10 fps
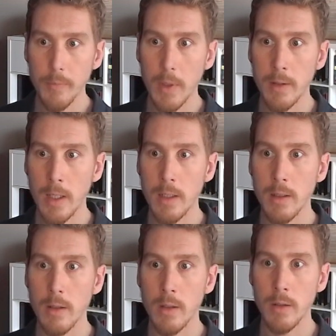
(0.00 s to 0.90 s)
and then
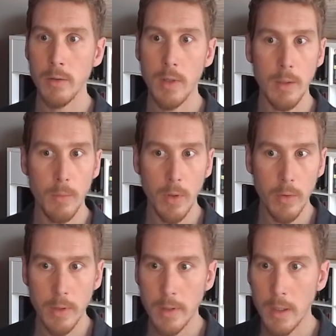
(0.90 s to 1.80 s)
you can work
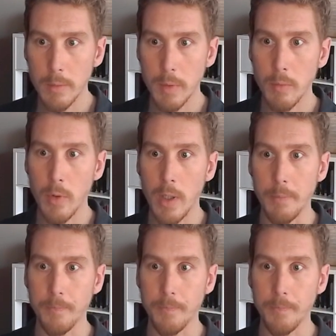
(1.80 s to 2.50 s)
on it a little bit more.